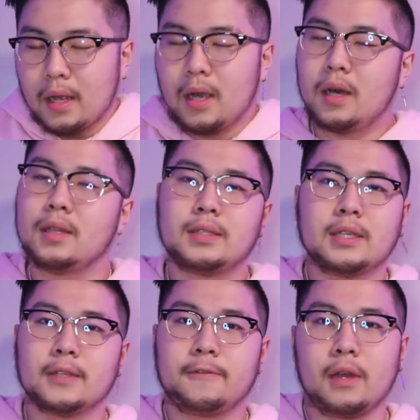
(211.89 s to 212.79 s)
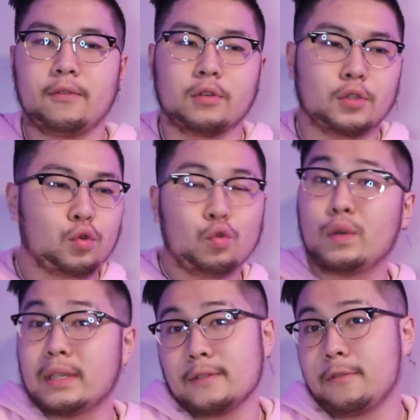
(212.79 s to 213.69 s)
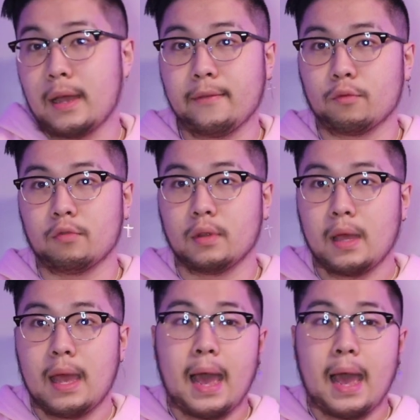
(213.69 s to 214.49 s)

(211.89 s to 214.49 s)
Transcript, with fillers: college isn't for everyone. School isn't for everyone.